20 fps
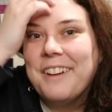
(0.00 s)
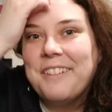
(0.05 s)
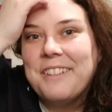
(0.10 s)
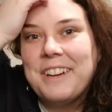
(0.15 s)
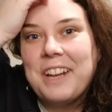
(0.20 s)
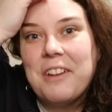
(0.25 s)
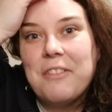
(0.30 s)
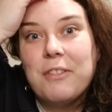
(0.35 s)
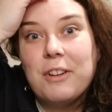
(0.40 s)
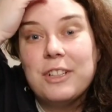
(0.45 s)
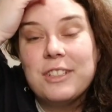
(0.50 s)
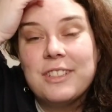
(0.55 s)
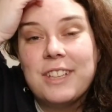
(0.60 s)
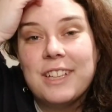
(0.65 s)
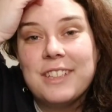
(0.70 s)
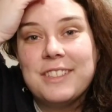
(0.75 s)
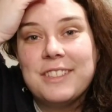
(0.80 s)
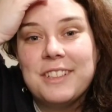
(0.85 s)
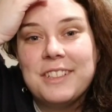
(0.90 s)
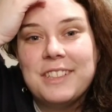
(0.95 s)
when I first
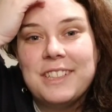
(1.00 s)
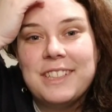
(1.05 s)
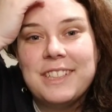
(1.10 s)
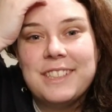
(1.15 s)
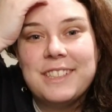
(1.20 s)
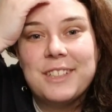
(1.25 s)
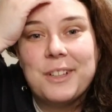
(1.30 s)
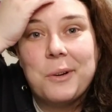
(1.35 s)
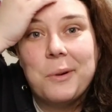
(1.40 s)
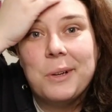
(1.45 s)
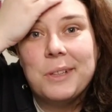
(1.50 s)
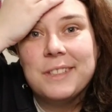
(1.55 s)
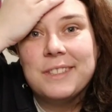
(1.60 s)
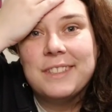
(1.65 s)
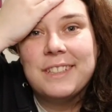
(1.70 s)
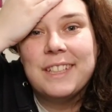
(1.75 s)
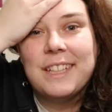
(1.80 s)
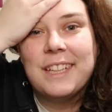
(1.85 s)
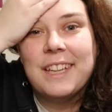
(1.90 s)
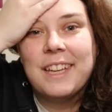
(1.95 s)
got started into
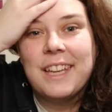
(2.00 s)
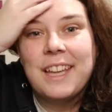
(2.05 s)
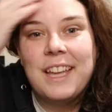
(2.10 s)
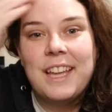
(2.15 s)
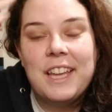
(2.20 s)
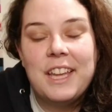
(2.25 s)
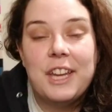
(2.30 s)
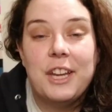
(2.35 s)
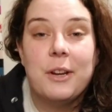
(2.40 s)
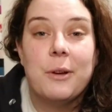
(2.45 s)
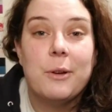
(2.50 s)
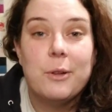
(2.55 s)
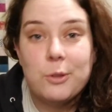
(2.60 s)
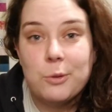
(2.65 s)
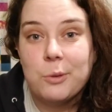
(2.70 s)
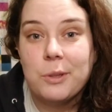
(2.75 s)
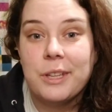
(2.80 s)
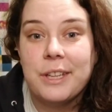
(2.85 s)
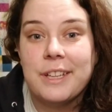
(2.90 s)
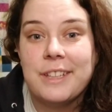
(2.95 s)
quilting, you know, I was
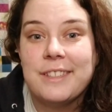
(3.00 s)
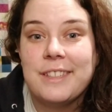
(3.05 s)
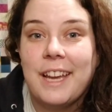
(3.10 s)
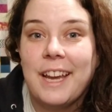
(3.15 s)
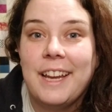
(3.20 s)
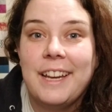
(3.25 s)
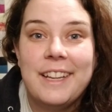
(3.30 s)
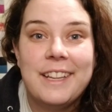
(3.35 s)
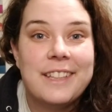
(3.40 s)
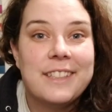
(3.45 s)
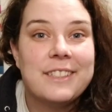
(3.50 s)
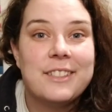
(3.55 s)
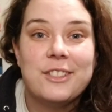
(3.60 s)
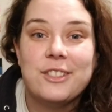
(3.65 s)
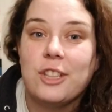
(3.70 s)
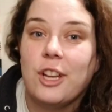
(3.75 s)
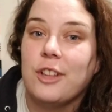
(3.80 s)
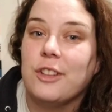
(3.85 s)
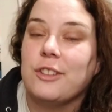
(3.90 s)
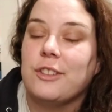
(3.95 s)
really excited because
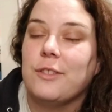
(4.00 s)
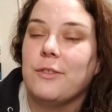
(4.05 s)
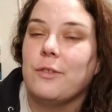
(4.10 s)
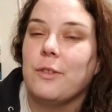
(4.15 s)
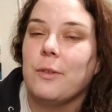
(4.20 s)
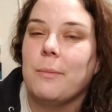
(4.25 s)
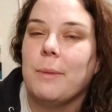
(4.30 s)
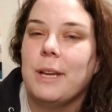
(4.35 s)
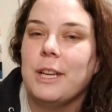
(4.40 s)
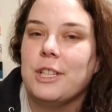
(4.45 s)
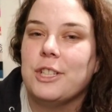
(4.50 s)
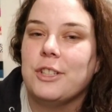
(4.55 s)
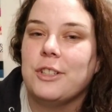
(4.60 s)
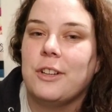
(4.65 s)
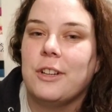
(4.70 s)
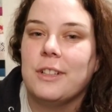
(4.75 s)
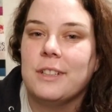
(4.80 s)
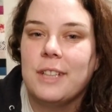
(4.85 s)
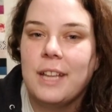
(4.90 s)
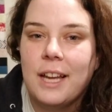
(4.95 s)
there's all this information
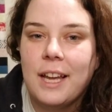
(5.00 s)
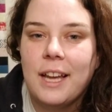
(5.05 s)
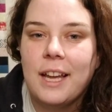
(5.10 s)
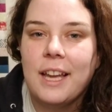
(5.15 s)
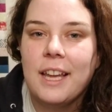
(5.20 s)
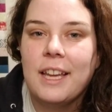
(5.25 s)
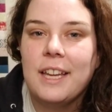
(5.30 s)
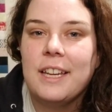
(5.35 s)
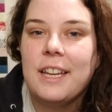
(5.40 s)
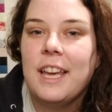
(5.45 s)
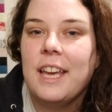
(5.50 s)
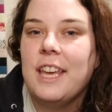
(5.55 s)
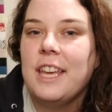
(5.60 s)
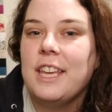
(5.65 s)
online.